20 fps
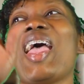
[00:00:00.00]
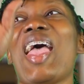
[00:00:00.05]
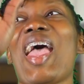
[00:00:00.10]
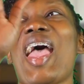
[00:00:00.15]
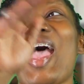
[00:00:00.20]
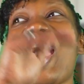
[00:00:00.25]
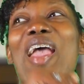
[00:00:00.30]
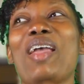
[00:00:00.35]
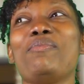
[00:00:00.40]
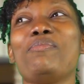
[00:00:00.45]

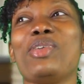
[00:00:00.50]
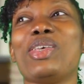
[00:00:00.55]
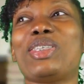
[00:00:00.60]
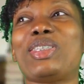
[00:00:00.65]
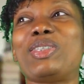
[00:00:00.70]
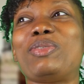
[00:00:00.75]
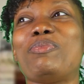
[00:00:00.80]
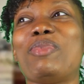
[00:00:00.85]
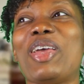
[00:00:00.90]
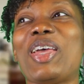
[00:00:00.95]
Hey,
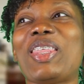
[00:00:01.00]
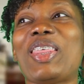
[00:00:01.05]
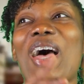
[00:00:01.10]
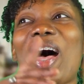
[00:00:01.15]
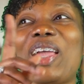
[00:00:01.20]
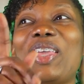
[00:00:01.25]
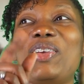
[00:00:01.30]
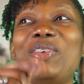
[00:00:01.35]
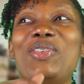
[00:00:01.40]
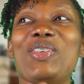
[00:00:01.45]
Miss Smith, how
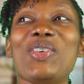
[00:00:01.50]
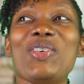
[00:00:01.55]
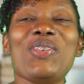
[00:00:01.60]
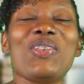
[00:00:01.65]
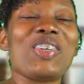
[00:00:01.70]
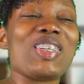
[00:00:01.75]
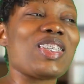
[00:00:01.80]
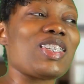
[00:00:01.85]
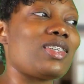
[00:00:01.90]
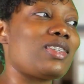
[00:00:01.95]
you
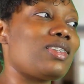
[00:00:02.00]
doing?